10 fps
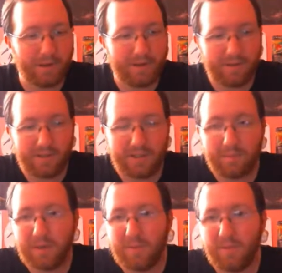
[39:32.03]
But
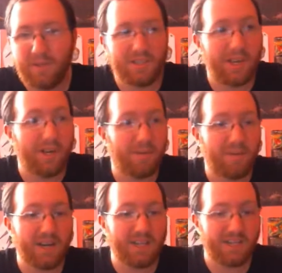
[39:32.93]
some people would say
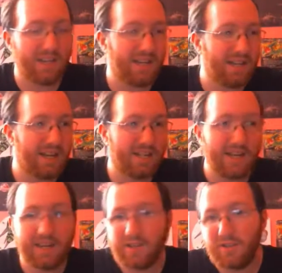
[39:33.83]
otherwise, saying that
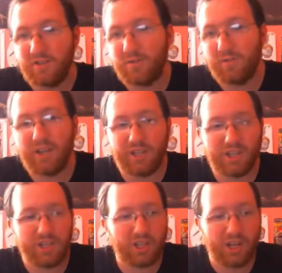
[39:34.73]
they do
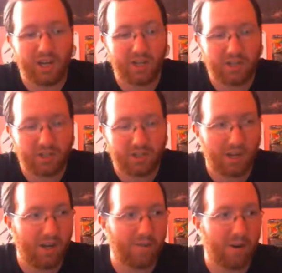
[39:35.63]
relish in the challenge
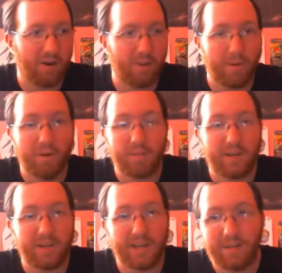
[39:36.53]
of a harder
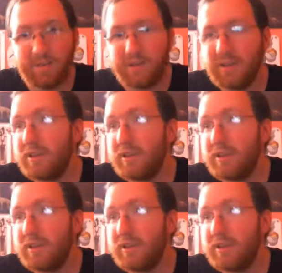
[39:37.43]
Pokemon game.